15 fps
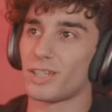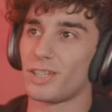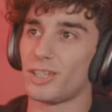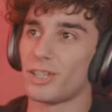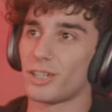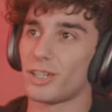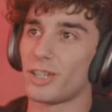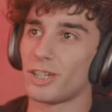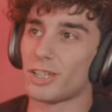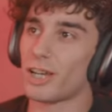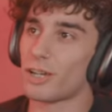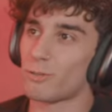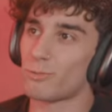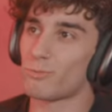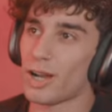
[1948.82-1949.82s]
You're gonna
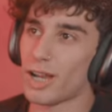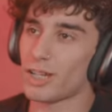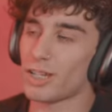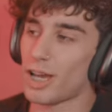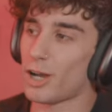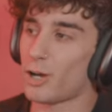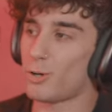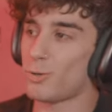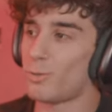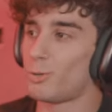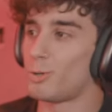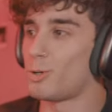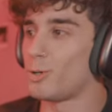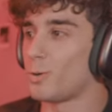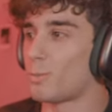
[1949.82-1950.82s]
attack right now
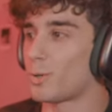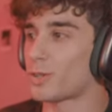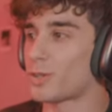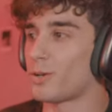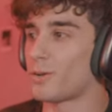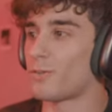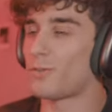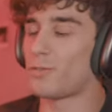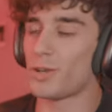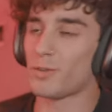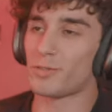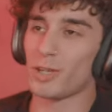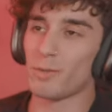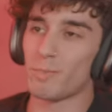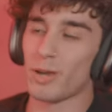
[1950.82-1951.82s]
with the
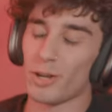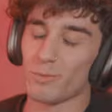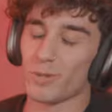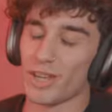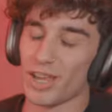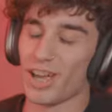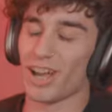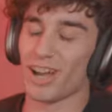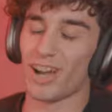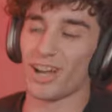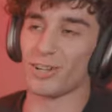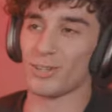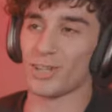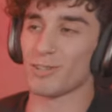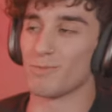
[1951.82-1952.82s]
50 men we I
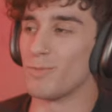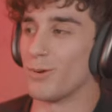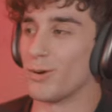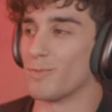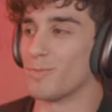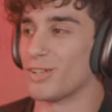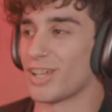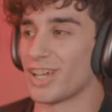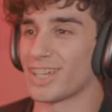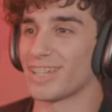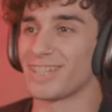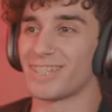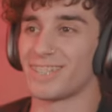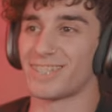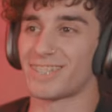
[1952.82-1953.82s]
know we have more, but like
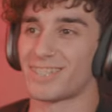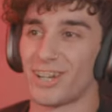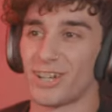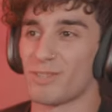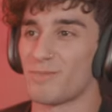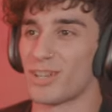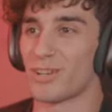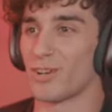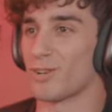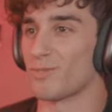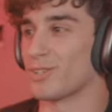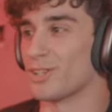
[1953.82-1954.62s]
it's not a big army